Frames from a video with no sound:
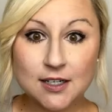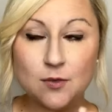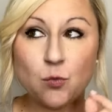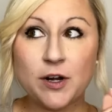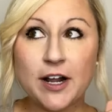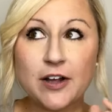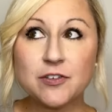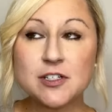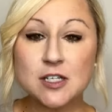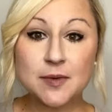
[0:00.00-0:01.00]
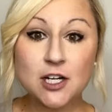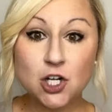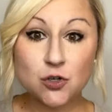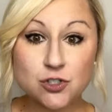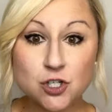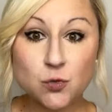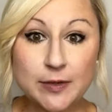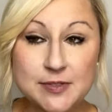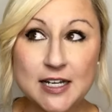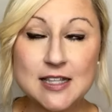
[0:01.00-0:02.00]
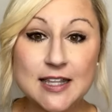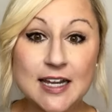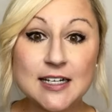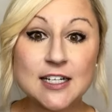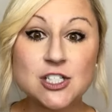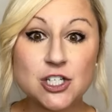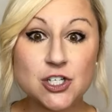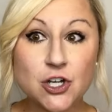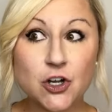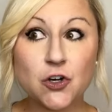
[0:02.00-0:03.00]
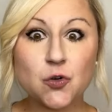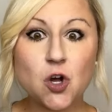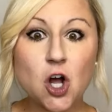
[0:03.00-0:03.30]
whenever somebody goes to your website, they need to know,